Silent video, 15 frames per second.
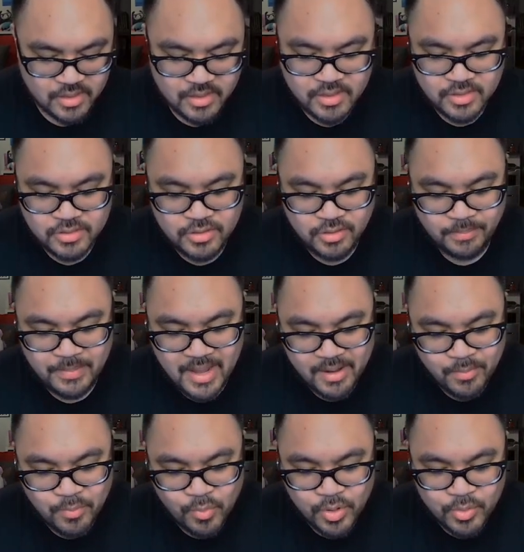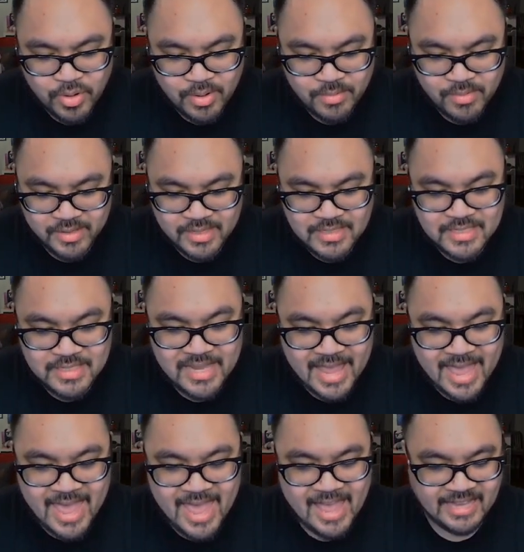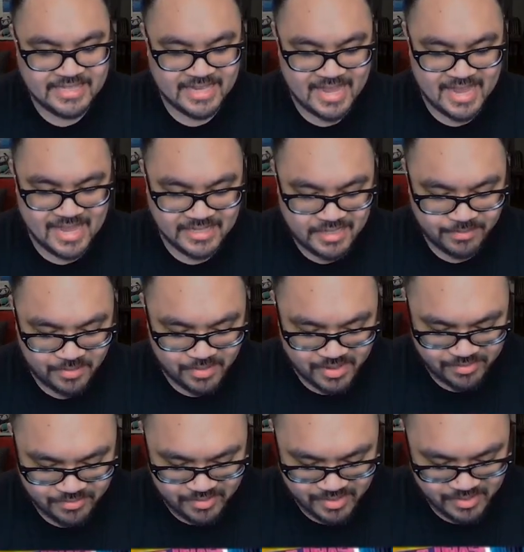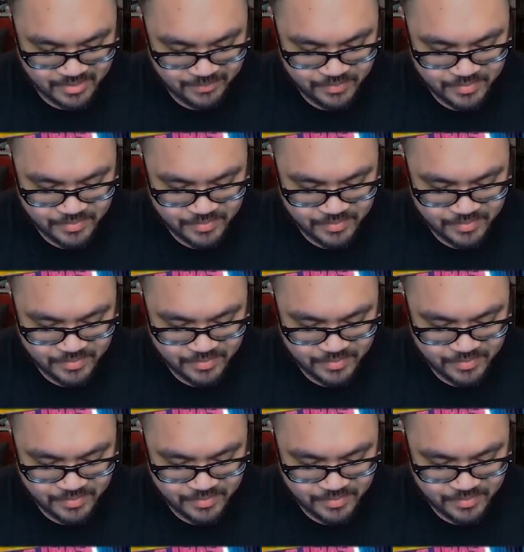So Black War Greymon, this is the X Antibody one.